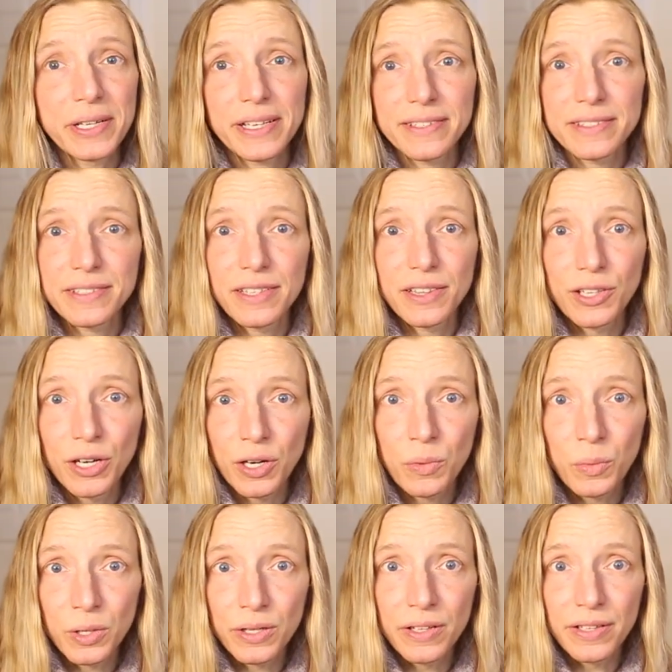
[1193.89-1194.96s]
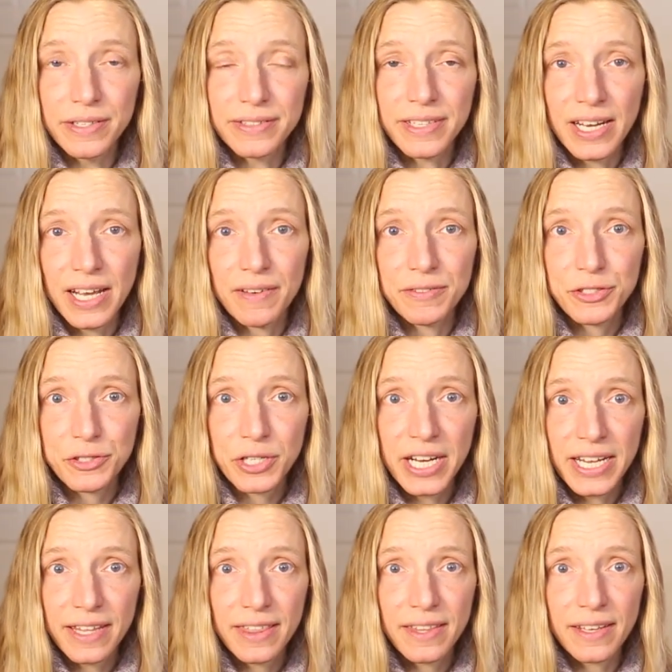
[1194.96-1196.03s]
because the long wool is going to have
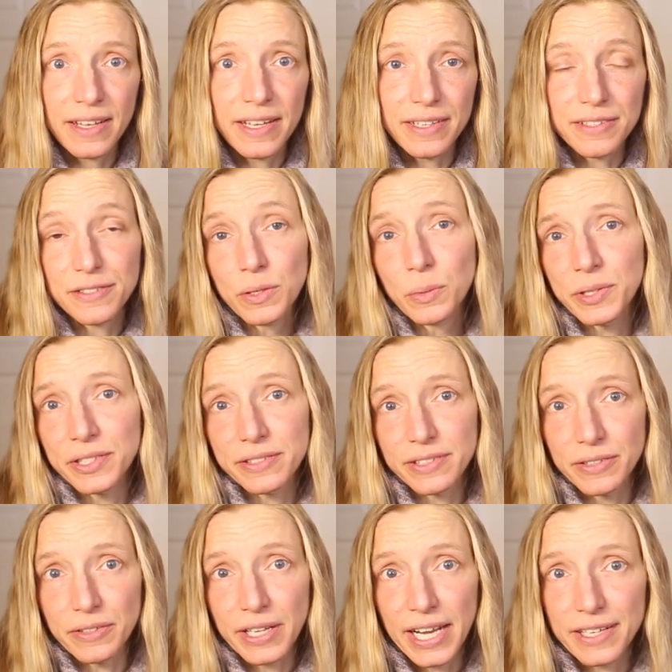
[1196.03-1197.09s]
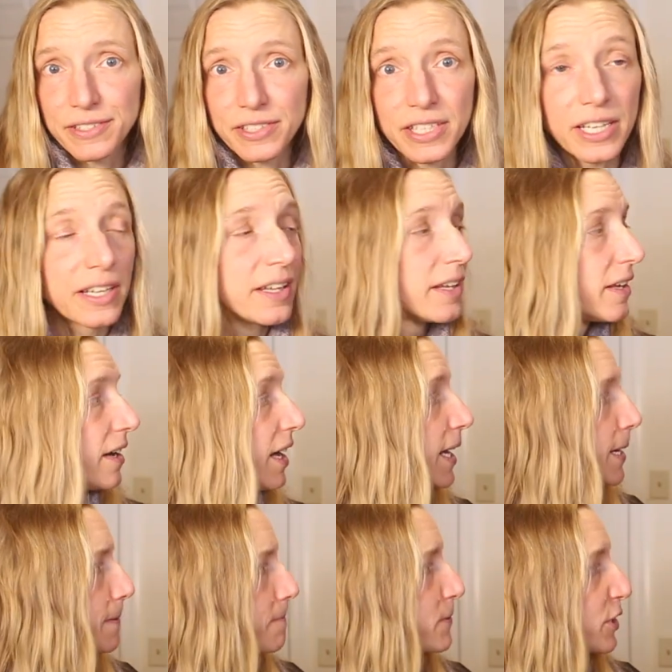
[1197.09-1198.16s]
strength, and so will the silk, actually.
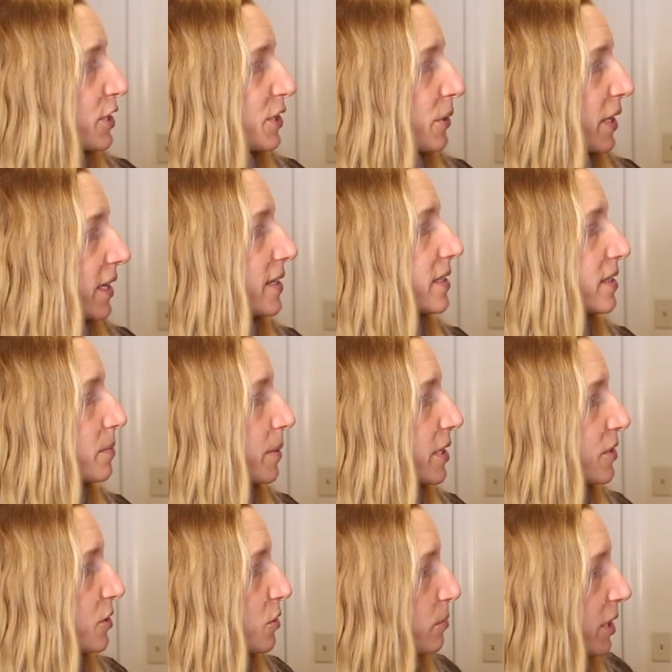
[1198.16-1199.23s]
Um, so I don't anticipate too